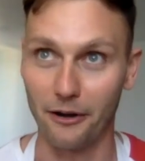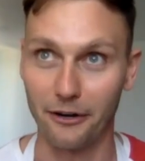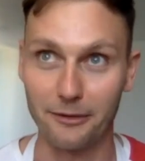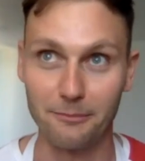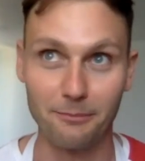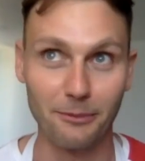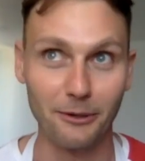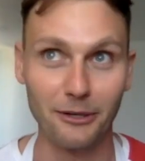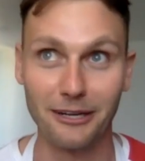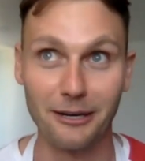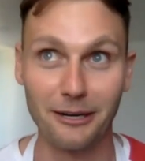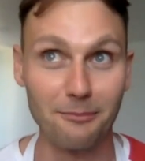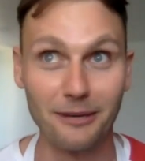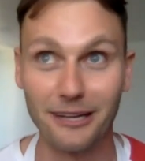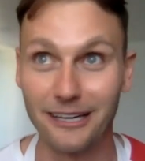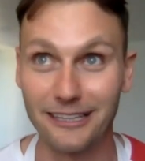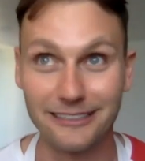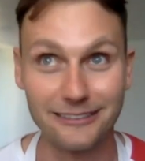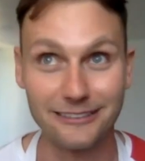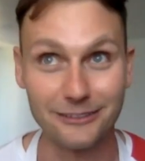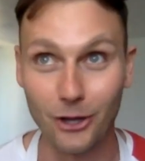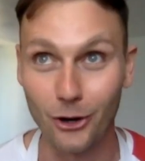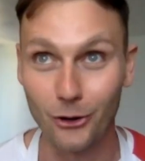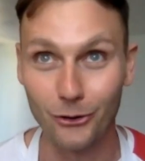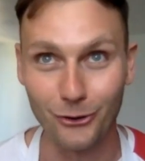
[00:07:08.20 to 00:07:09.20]
but I'm like,
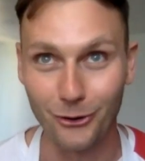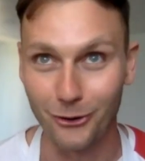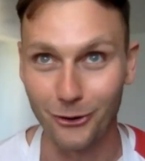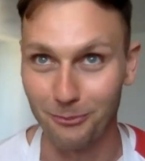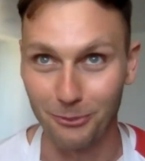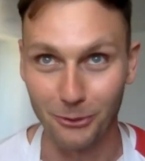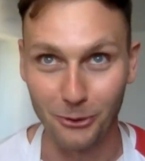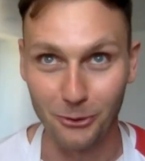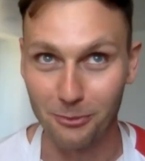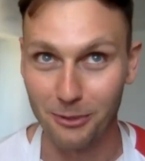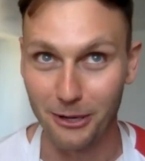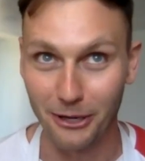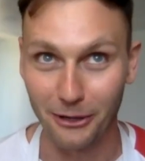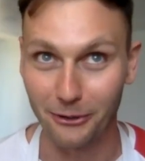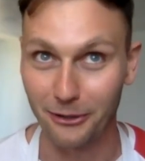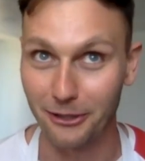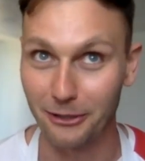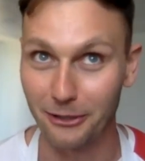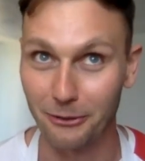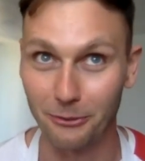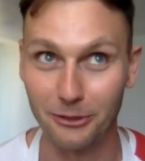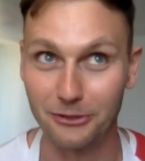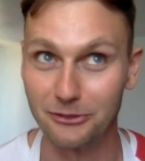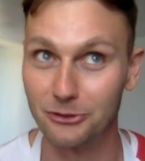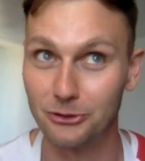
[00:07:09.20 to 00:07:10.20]
no, blueberry,
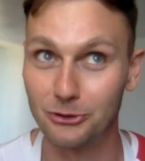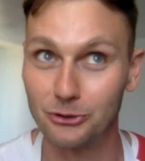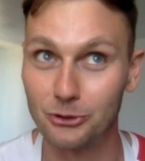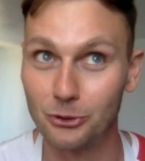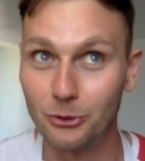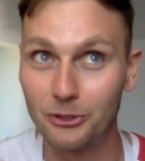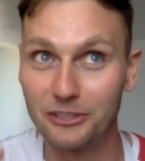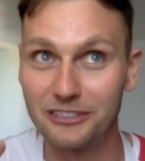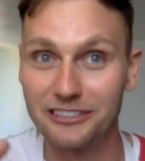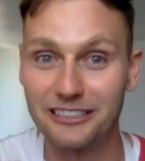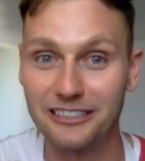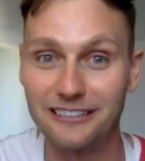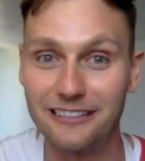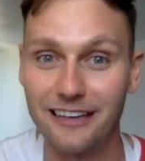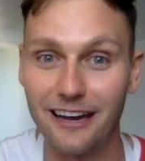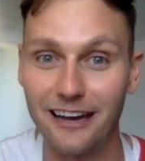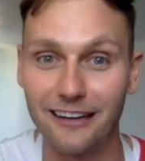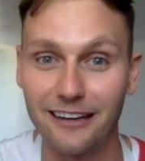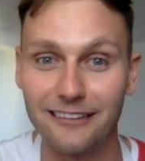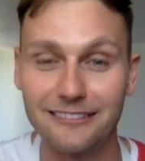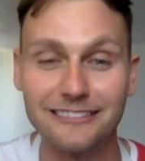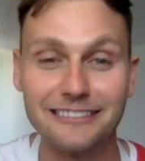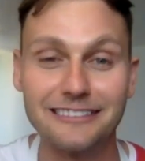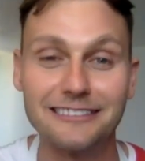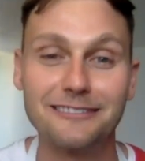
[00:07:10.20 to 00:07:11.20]
when you squeeze it down,
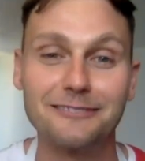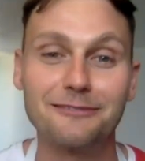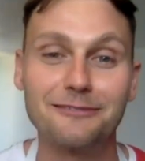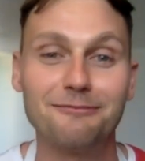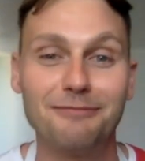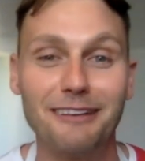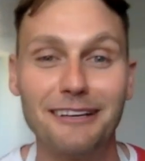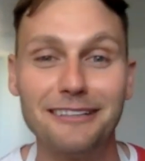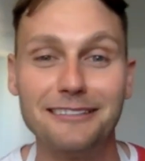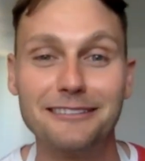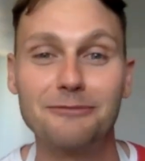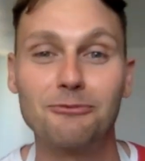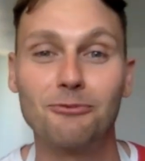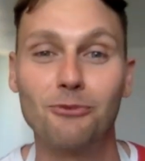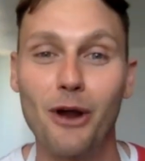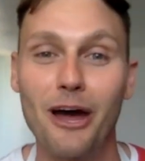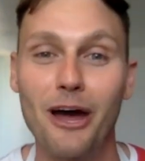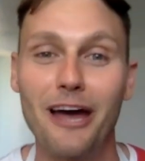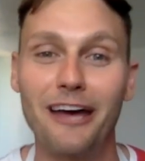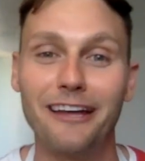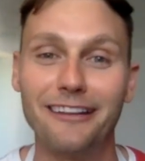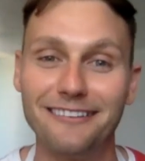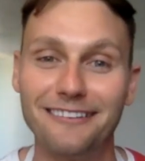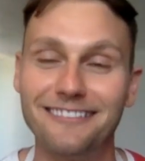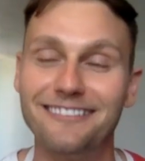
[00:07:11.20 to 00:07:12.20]
is
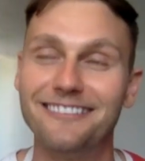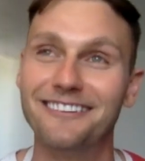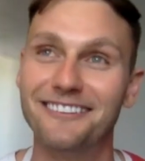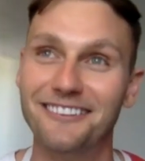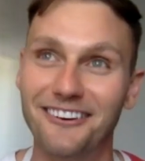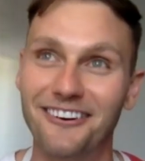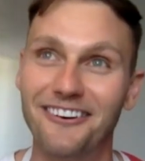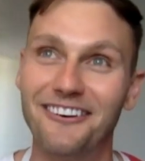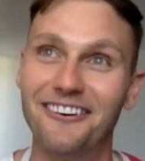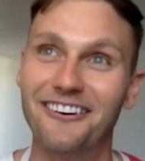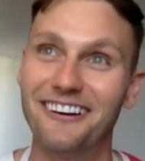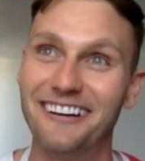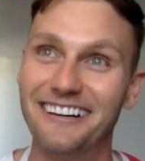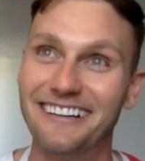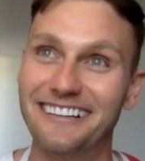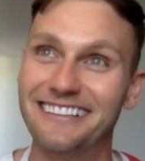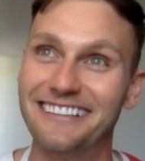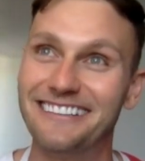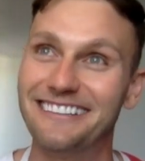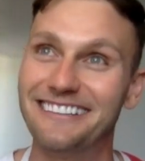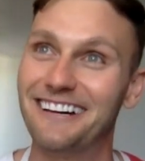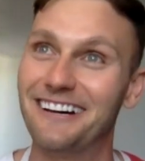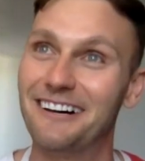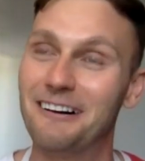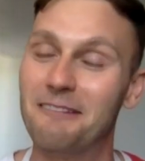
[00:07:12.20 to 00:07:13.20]
red, you know? And
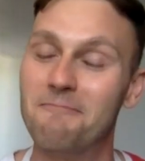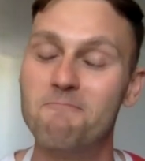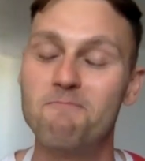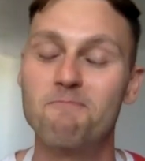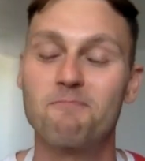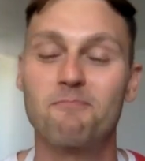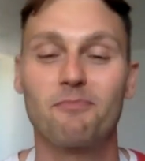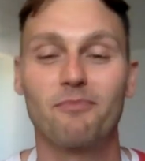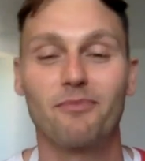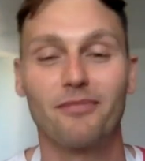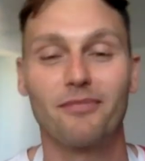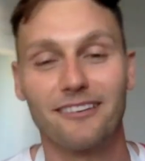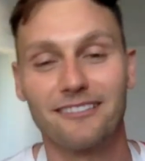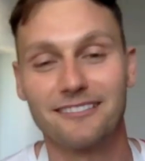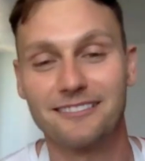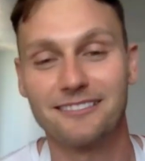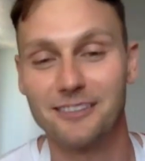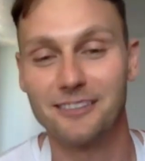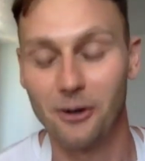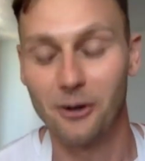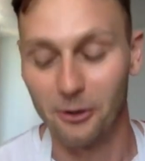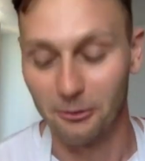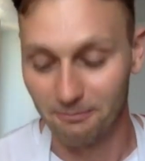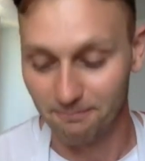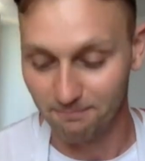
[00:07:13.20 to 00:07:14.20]

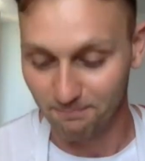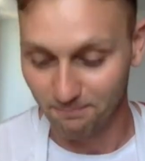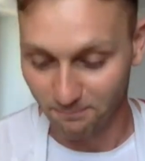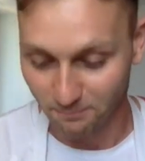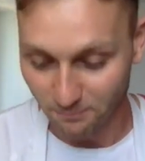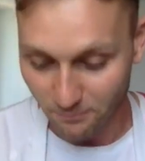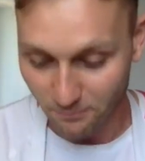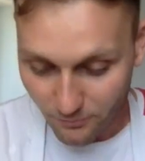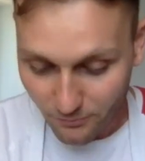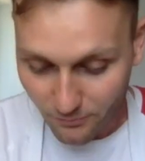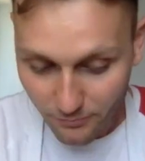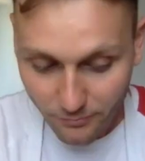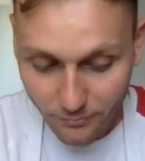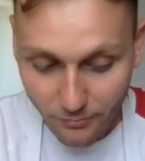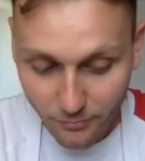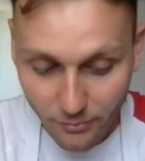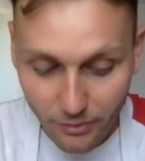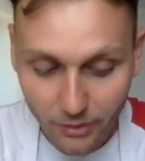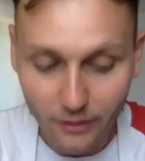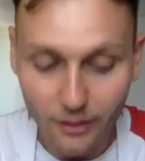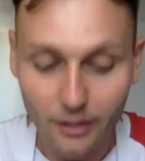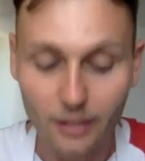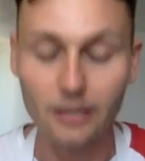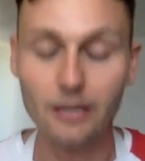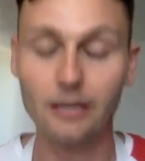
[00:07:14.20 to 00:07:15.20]
so,
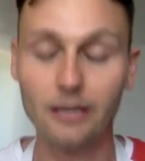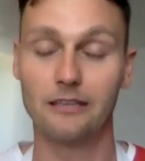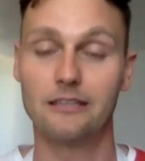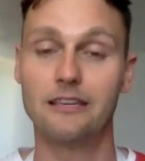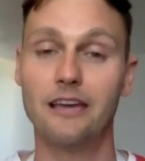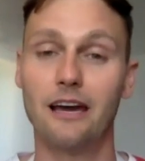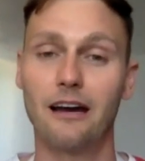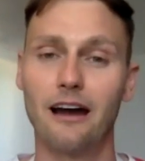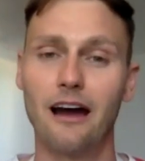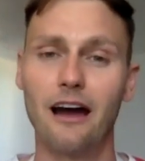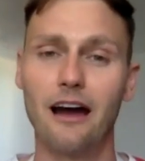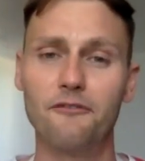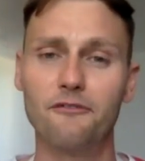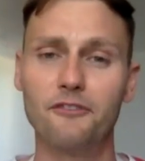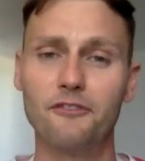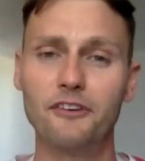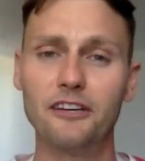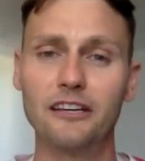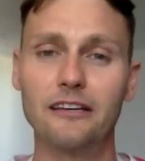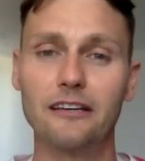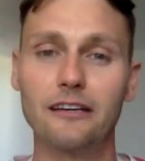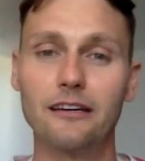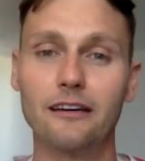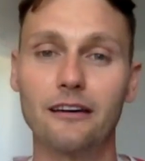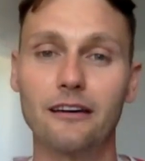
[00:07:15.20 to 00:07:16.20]
yeah, I think
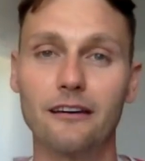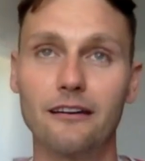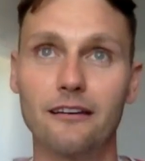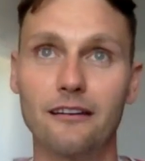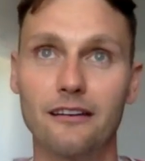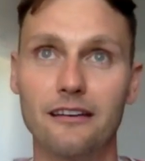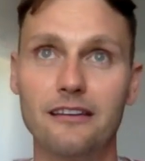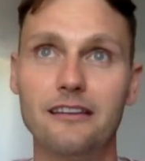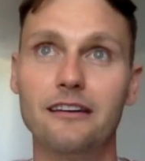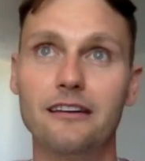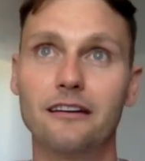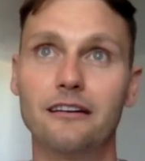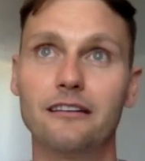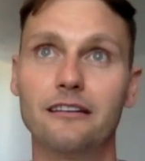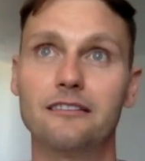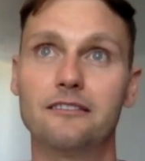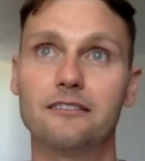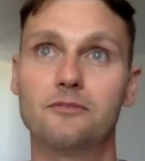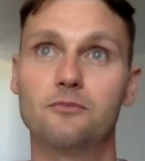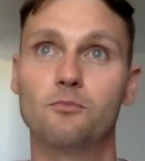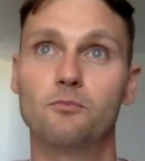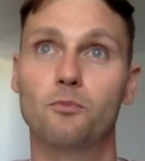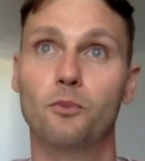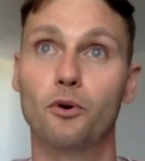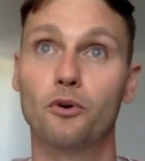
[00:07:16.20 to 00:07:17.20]
here it's
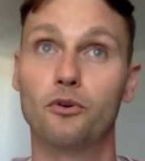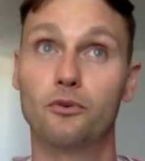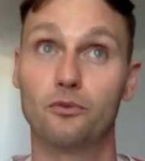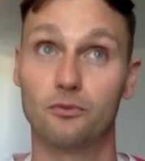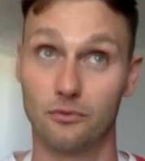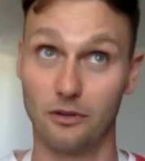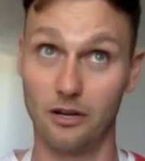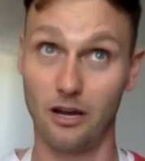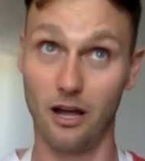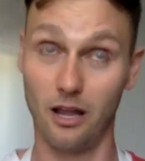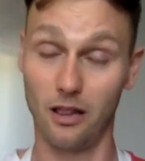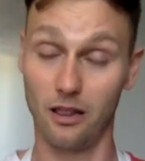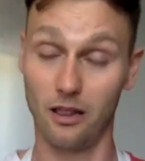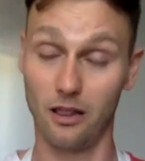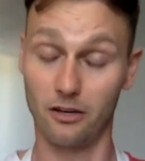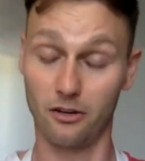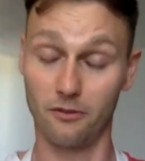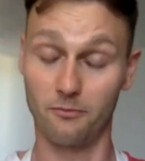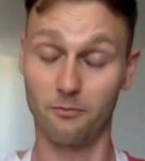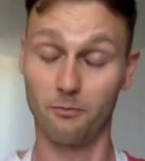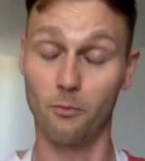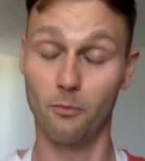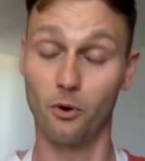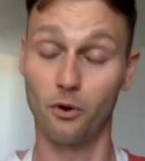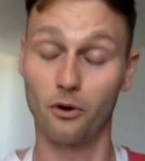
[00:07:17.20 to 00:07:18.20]
a lot of
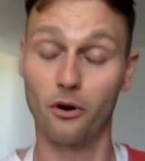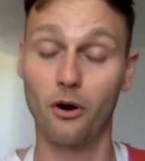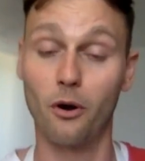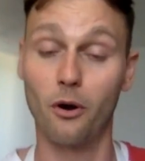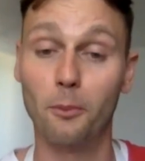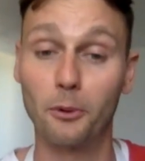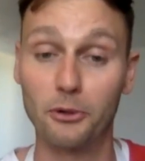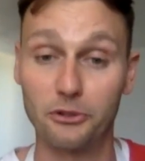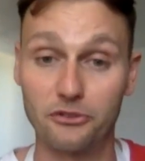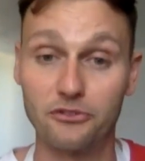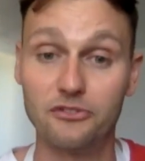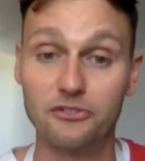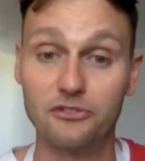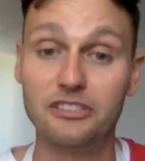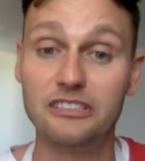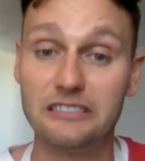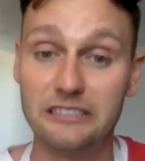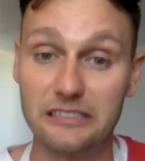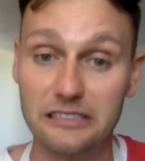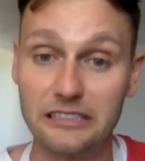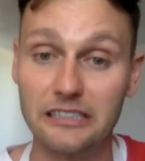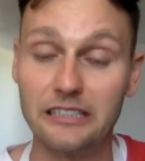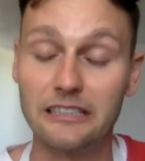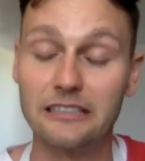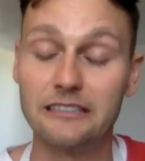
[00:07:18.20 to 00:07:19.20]
more opportunity,
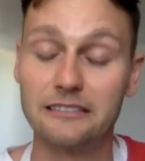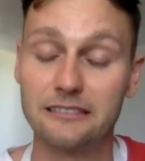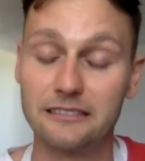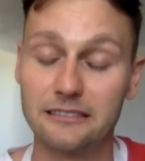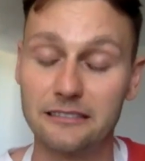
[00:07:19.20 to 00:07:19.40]
yes.